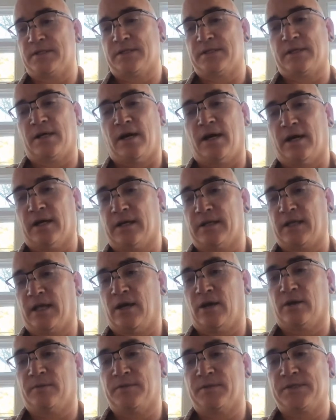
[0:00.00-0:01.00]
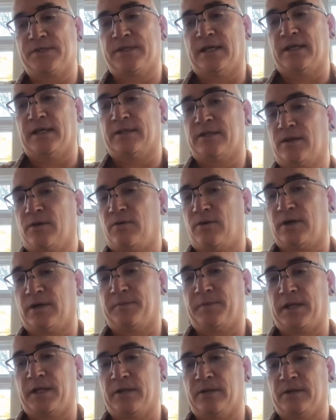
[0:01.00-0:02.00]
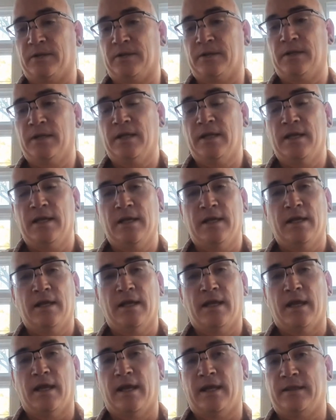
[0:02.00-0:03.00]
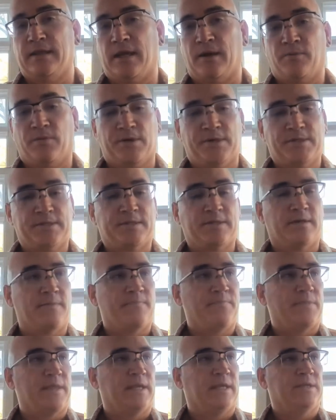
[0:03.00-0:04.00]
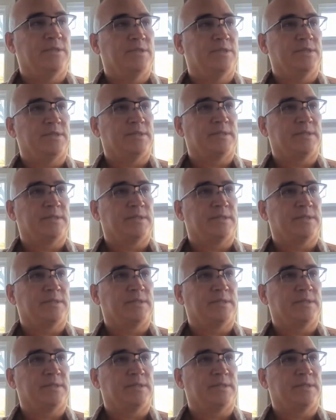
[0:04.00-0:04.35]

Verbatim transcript: and the Alchemist set, the Quantum Healer, and that wisdom, it just